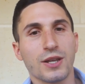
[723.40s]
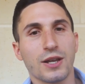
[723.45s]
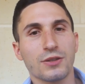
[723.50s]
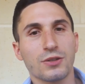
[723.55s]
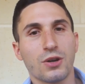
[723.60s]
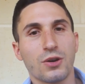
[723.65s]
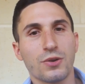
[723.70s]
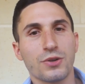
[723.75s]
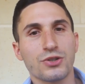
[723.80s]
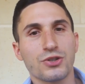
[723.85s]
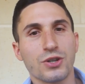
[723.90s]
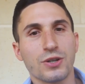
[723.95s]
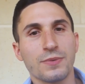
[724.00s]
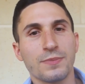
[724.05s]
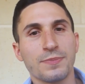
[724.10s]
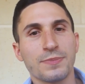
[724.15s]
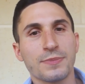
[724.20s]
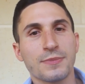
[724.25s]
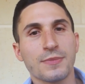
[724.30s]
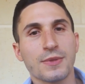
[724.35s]
at origin
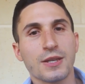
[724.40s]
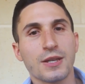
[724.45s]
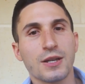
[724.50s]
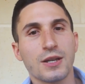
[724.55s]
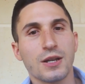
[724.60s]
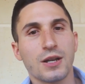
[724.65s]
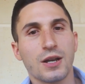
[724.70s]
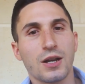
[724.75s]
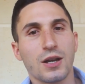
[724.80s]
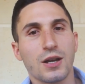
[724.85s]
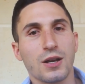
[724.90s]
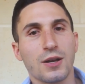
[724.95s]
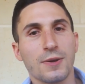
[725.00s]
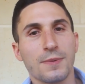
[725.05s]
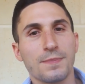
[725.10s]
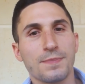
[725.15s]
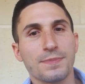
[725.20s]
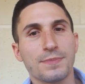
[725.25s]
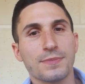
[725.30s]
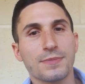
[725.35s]

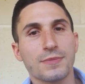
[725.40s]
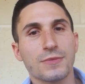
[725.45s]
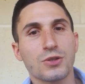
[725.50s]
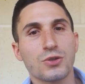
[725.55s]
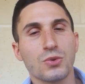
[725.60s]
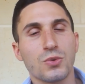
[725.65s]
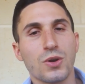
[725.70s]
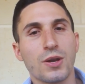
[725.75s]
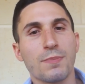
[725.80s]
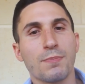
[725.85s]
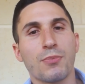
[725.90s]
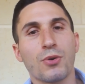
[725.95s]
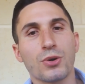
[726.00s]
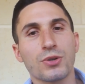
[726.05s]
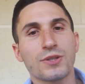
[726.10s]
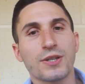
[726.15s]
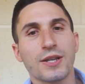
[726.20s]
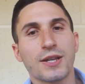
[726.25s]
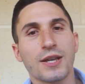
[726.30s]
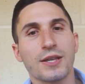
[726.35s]
to
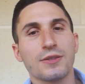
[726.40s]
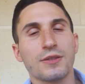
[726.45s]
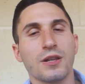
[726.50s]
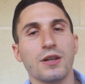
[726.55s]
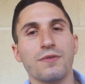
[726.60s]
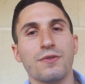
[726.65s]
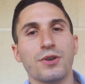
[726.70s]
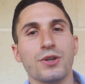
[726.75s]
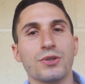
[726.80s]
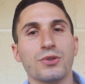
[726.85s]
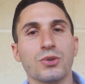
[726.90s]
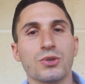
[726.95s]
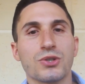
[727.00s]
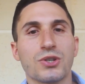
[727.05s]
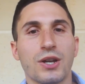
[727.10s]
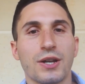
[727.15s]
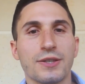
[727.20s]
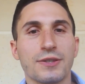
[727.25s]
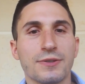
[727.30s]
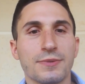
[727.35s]
importing and delivery to
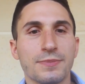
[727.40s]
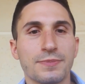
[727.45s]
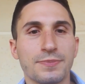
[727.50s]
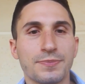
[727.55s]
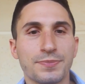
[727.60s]
site.